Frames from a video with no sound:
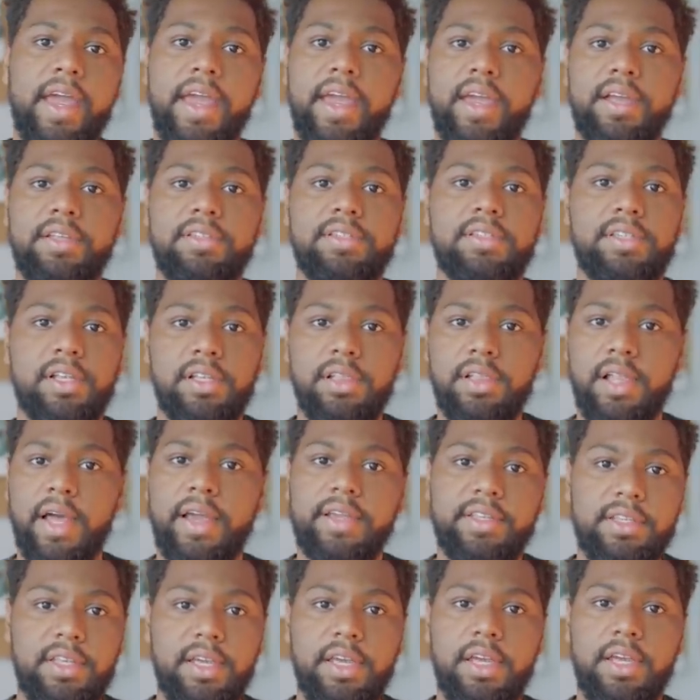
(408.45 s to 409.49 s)
and
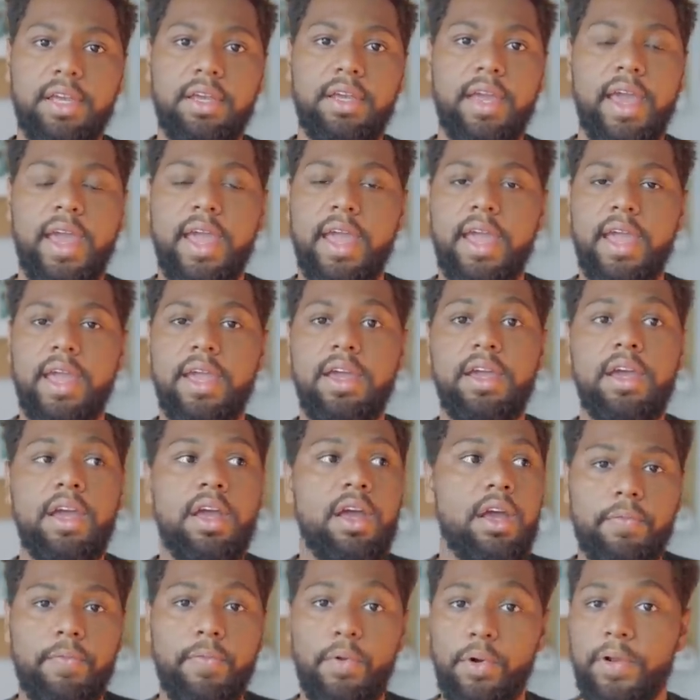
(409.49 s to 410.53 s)
selecting a
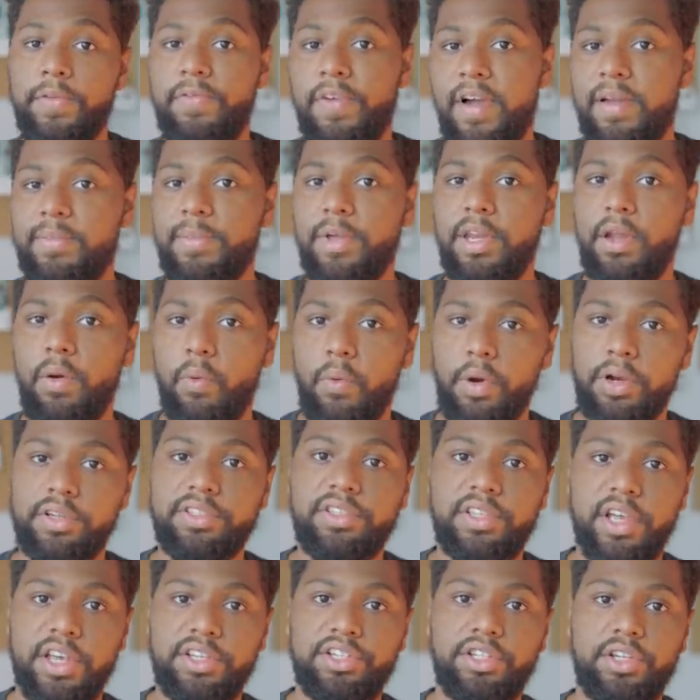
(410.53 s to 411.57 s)
45 minute work
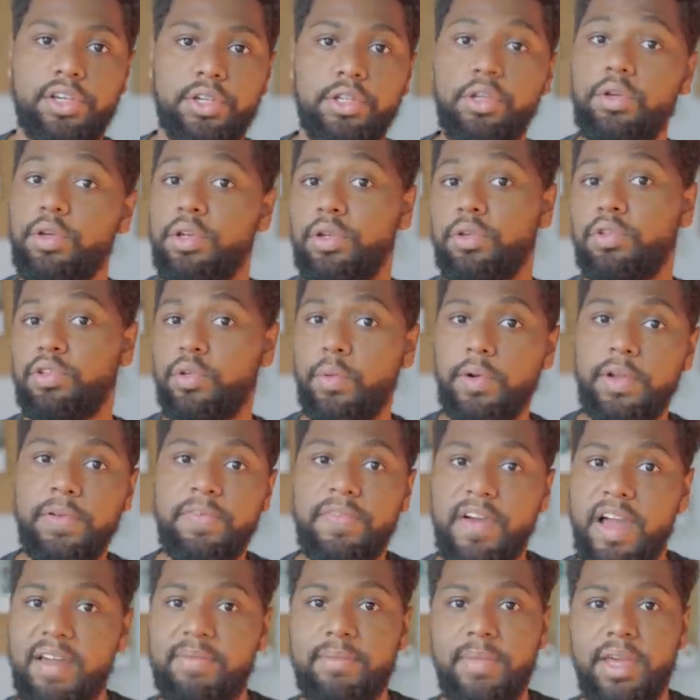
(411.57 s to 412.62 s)
session. You can do
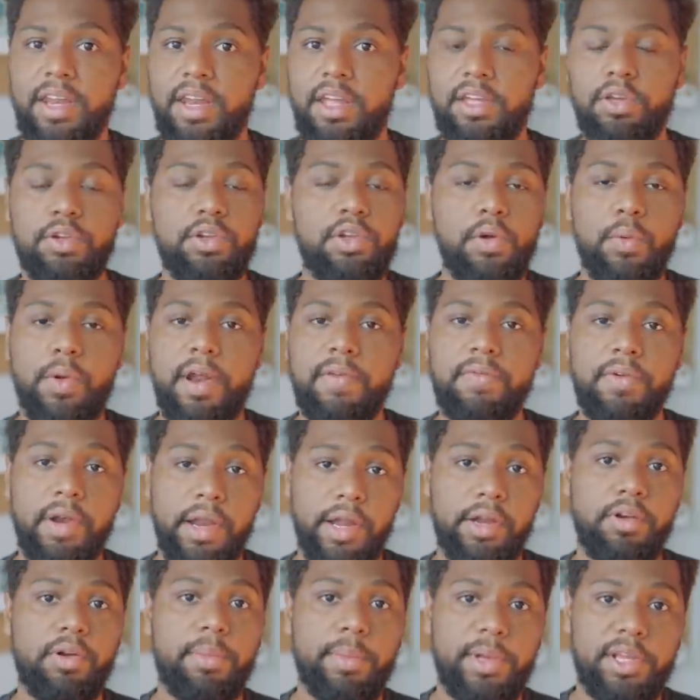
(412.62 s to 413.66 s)
25 minute, you do whatever
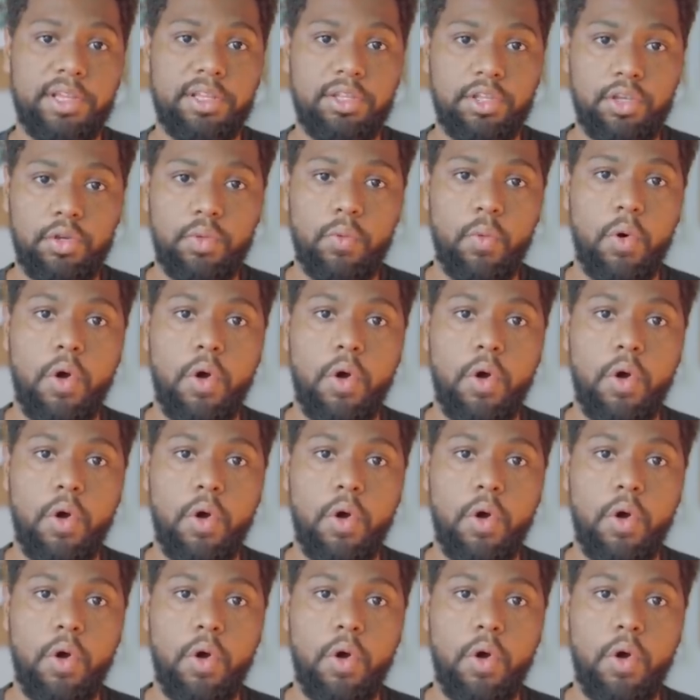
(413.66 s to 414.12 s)
increment you